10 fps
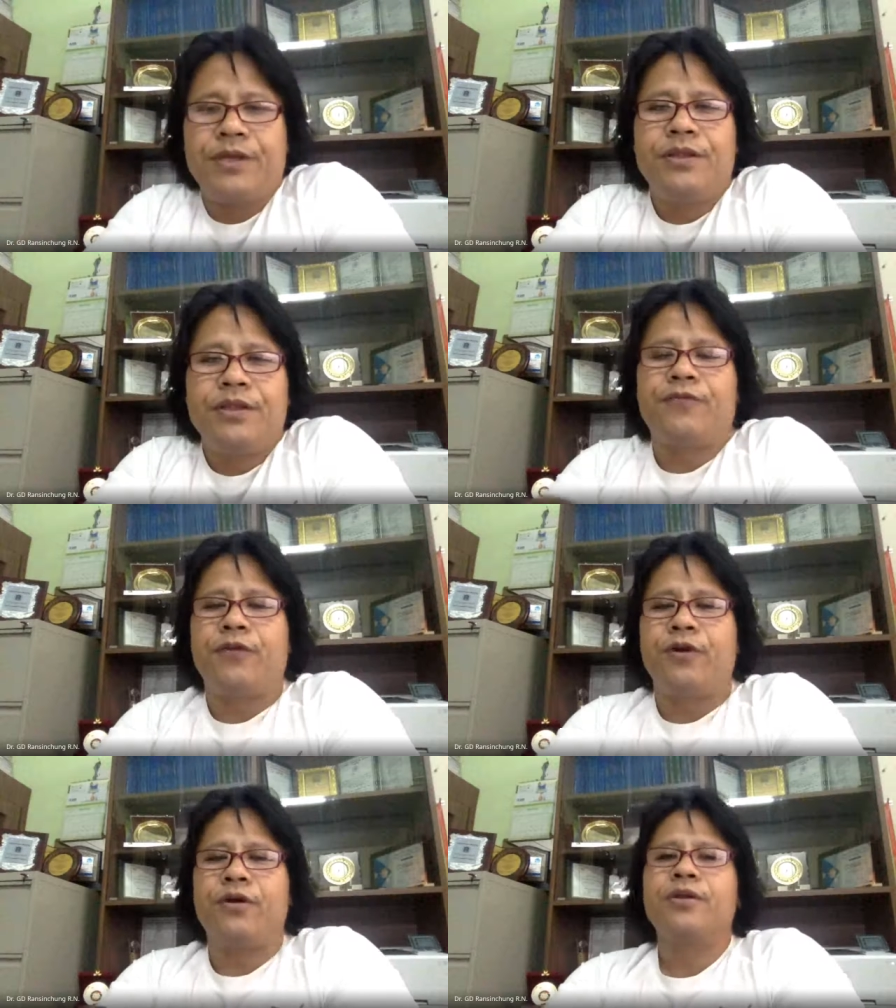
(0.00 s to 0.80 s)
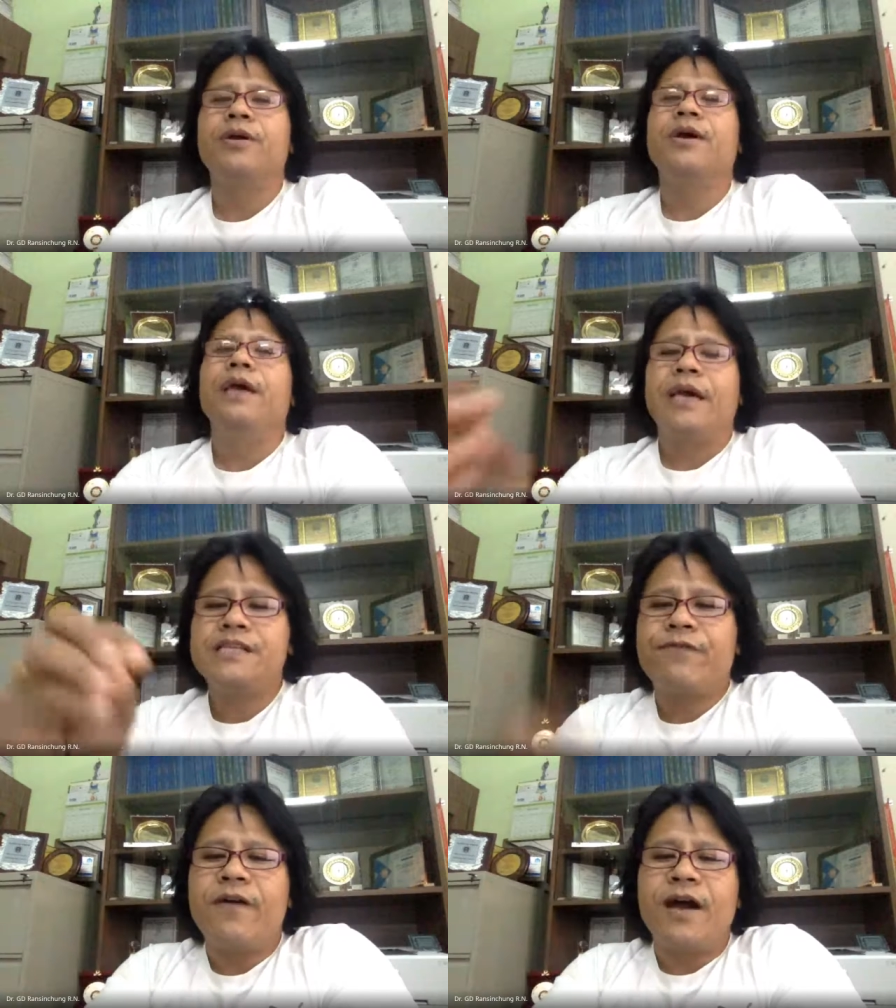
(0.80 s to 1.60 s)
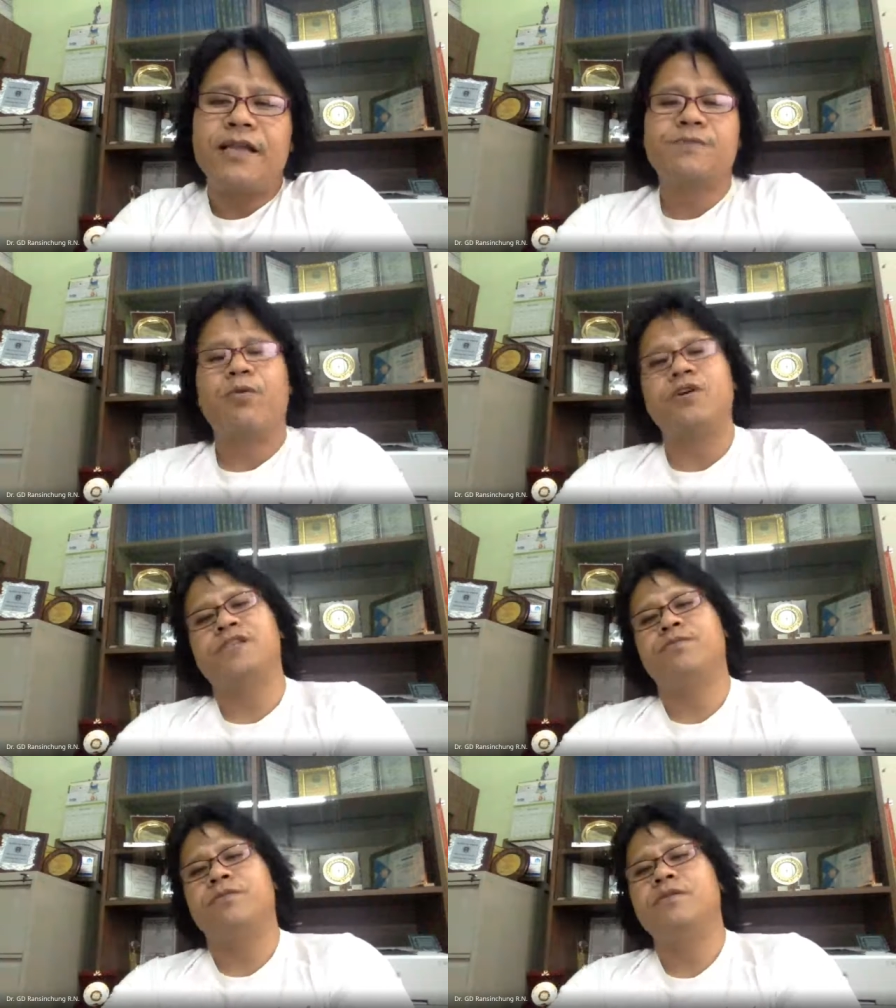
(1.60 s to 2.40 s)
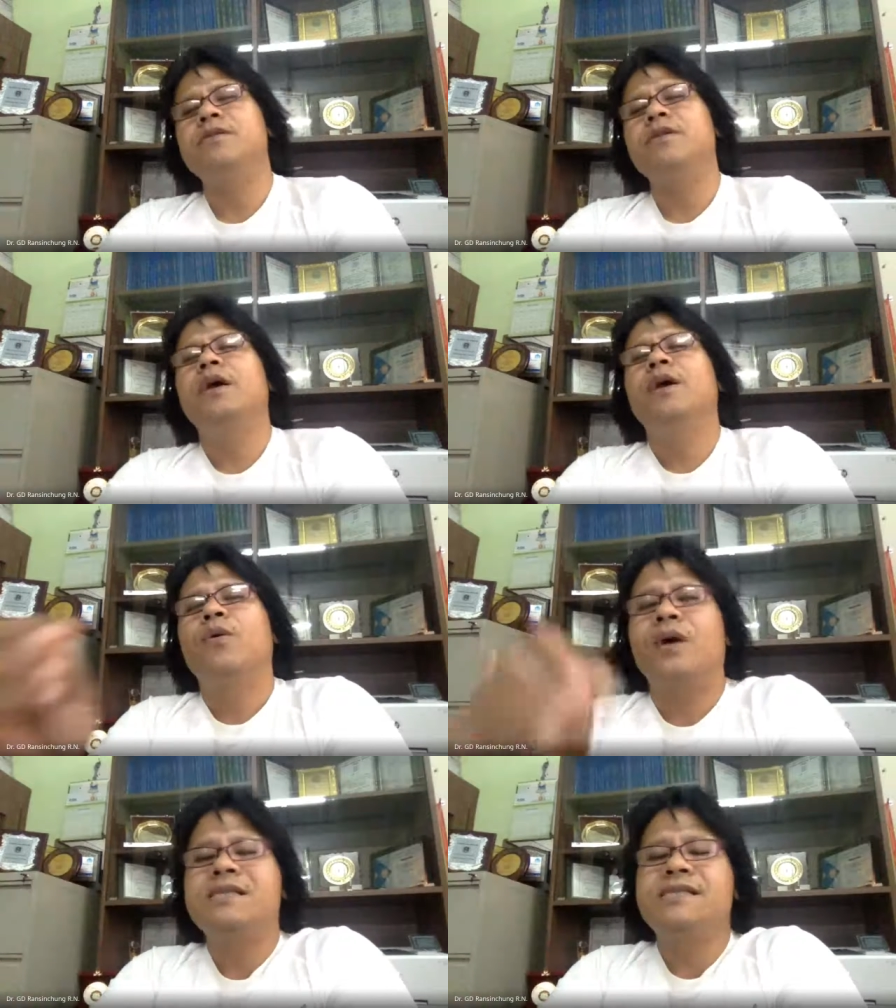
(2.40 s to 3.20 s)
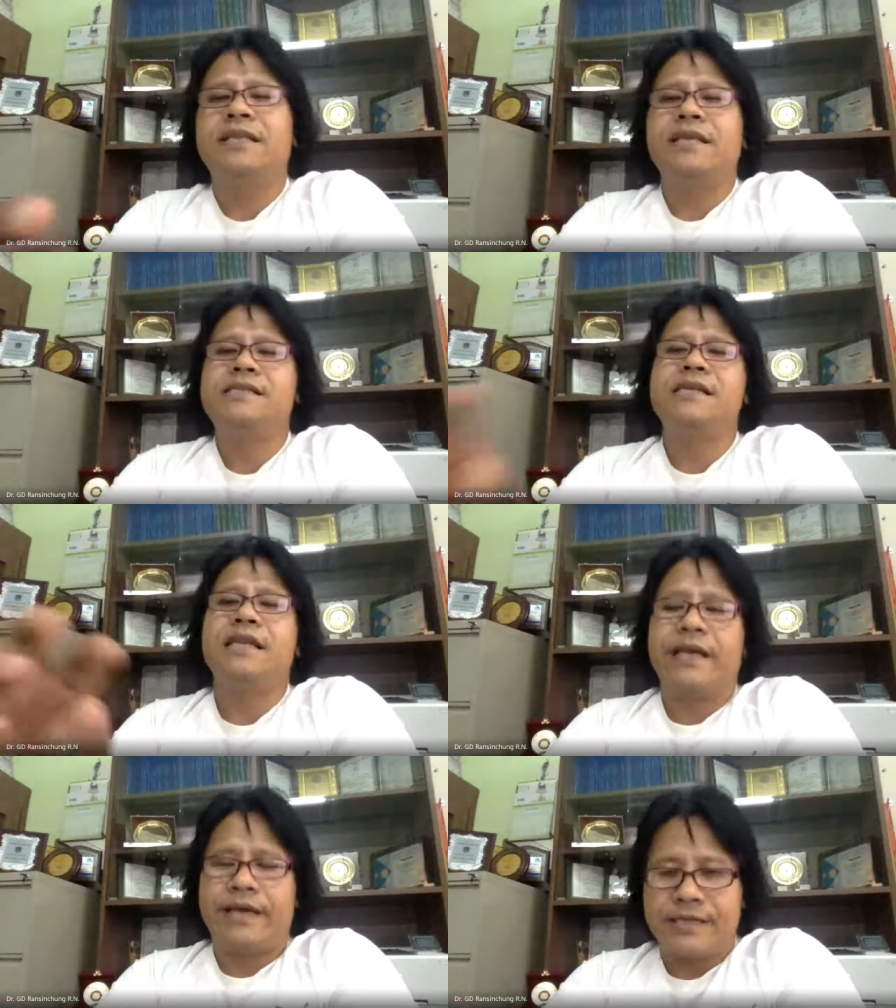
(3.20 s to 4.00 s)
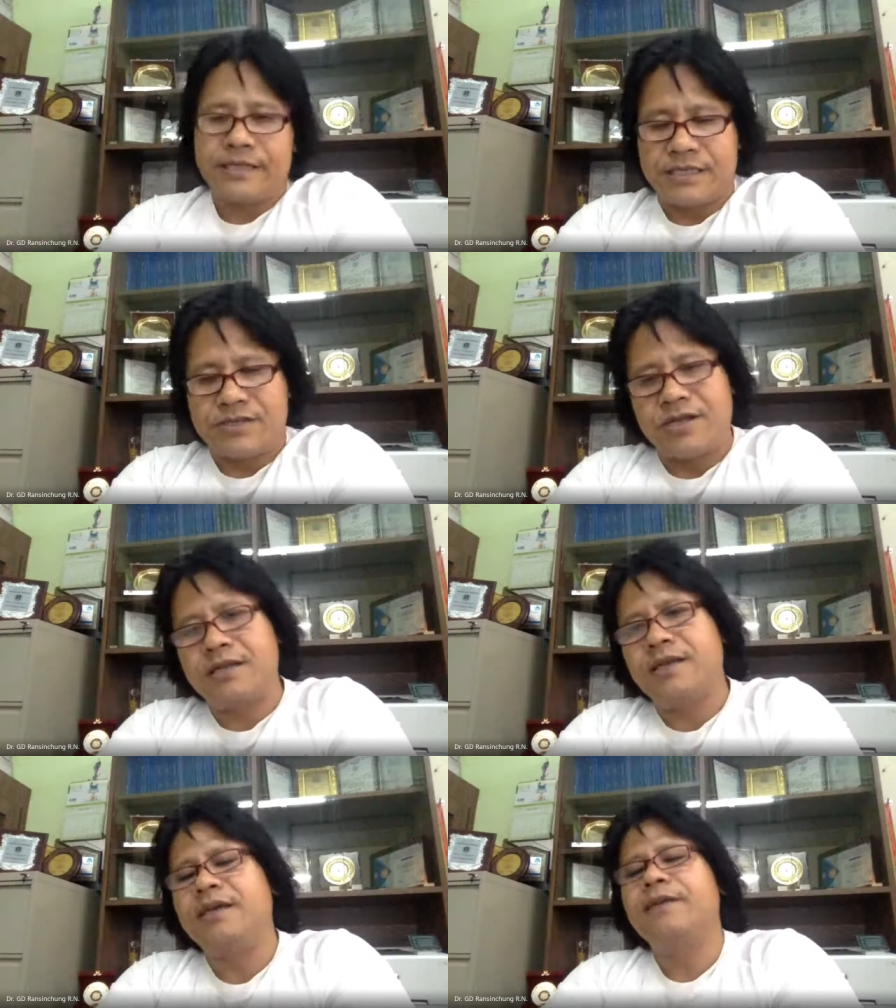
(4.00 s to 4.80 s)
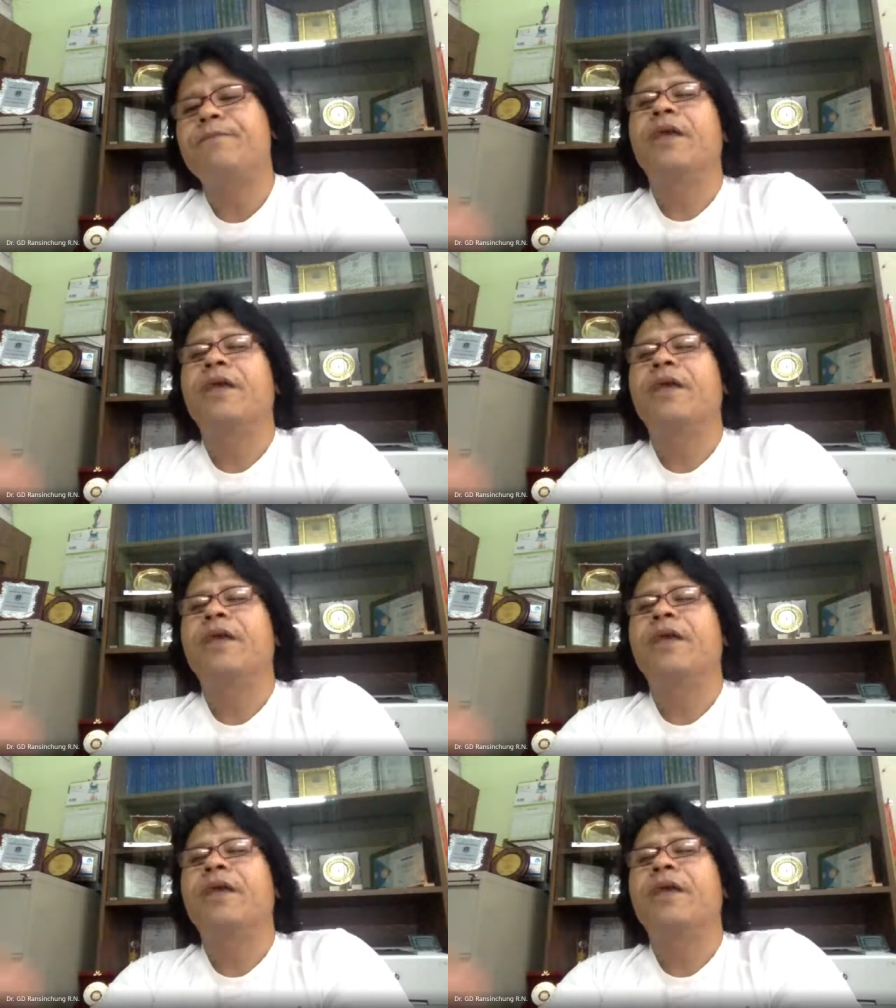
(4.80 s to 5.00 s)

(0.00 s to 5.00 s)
Therefore, as far as possible, once the DLC layer is constructed,